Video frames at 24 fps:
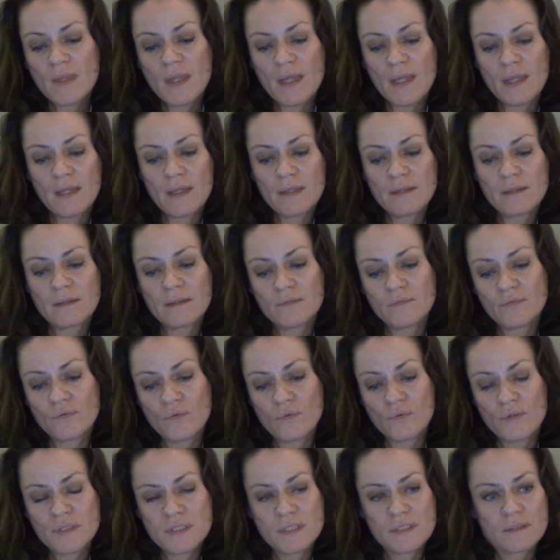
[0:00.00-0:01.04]
And of
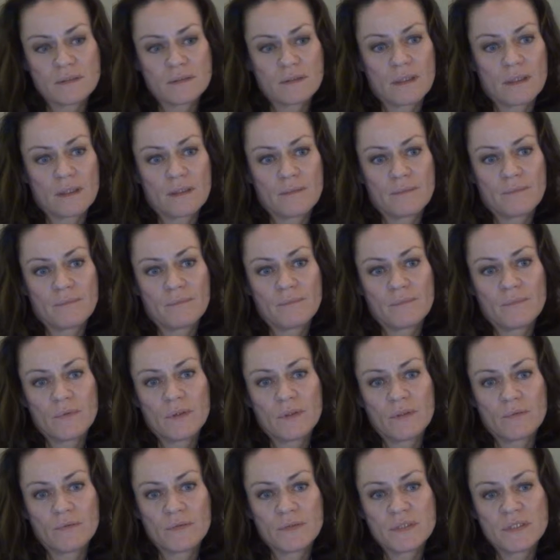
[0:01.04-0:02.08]
course,
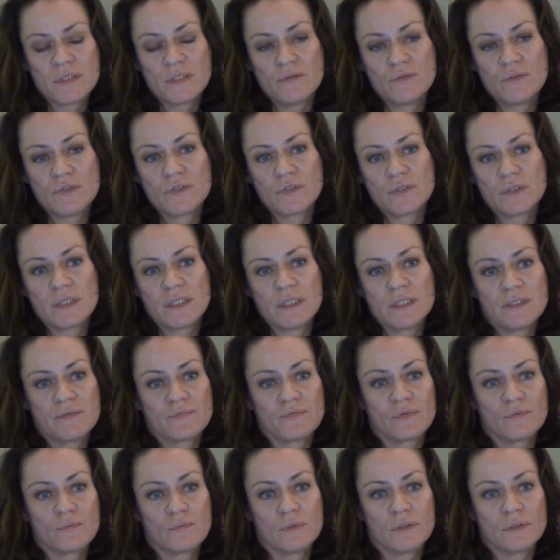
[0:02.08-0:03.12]
you know, there's hugely
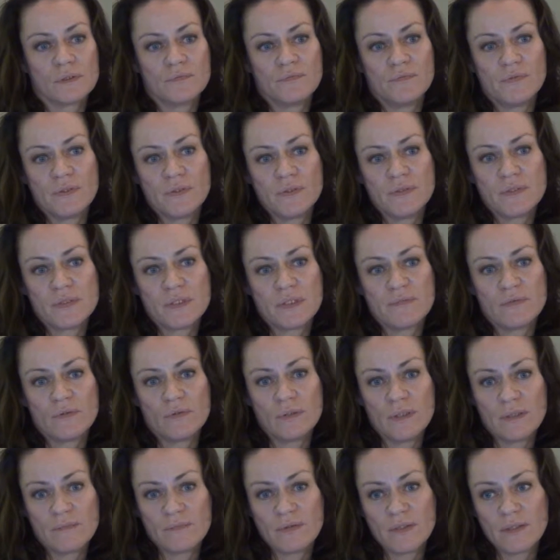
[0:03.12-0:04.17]
different worldviews if you
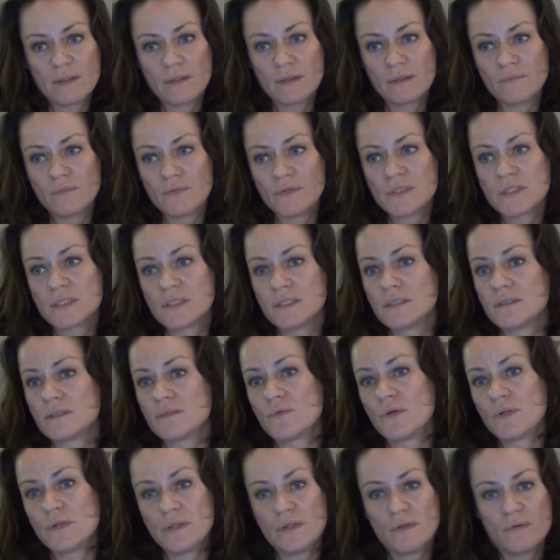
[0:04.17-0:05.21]
live there versus
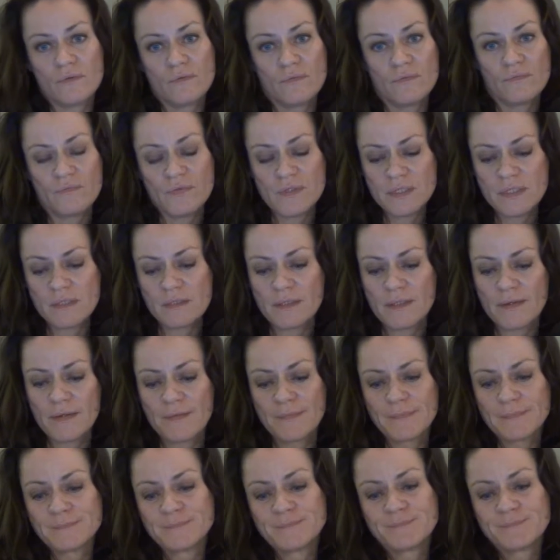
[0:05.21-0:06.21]
whether you visit there.